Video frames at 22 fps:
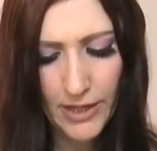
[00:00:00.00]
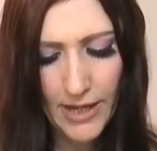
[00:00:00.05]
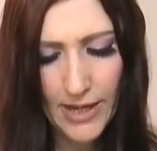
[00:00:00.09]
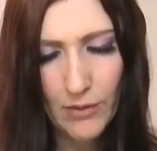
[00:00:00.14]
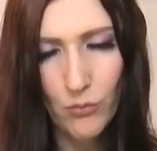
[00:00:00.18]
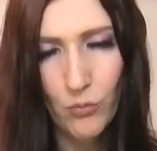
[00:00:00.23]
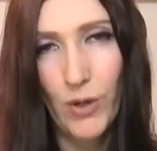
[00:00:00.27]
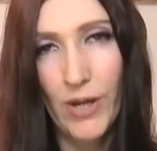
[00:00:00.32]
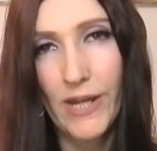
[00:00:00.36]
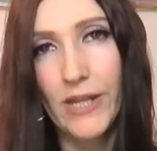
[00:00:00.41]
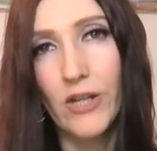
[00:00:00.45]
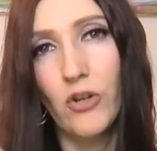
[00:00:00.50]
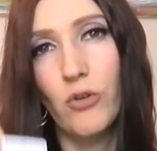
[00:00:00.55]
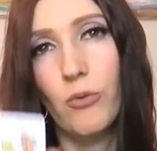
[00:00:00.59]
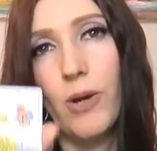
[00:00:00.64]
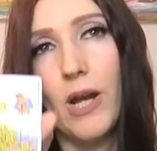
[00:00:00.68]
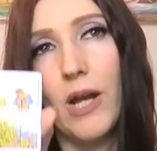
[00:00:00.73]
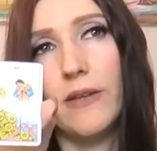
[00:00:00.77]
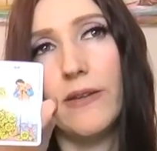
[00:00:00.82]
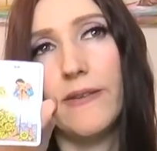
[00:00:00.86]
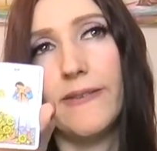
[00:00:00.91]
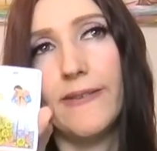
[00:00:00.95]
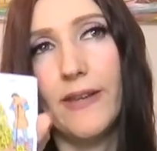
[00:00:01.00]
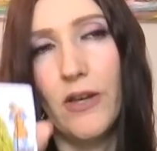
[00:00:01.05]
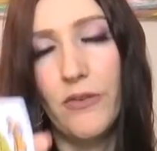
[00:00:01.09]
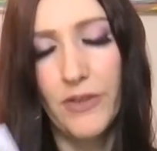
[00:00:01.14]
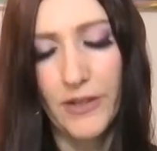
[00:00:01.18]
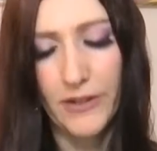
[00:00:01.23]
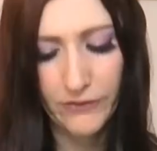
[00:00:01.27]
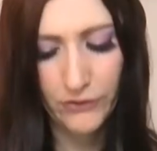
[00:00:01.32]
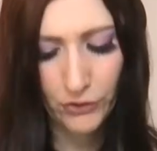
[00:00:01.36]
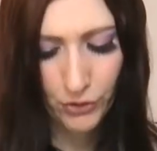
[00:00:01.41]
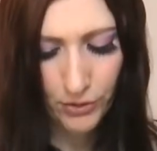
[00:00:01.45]
and waiting around to see how
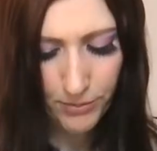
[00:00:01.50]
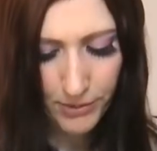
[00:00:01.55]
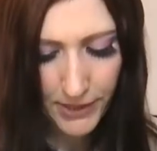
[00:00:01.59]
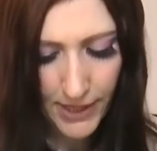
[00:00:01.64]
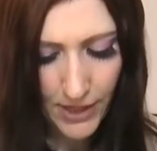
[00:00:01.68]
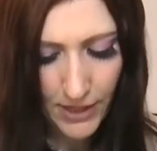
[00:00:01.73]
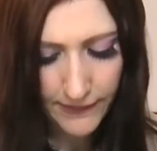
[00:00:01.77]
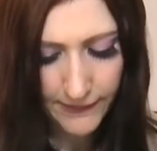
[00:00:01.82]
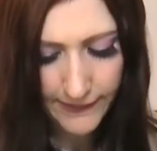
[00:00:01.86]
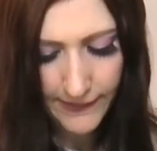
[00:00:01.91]
things are going to play out.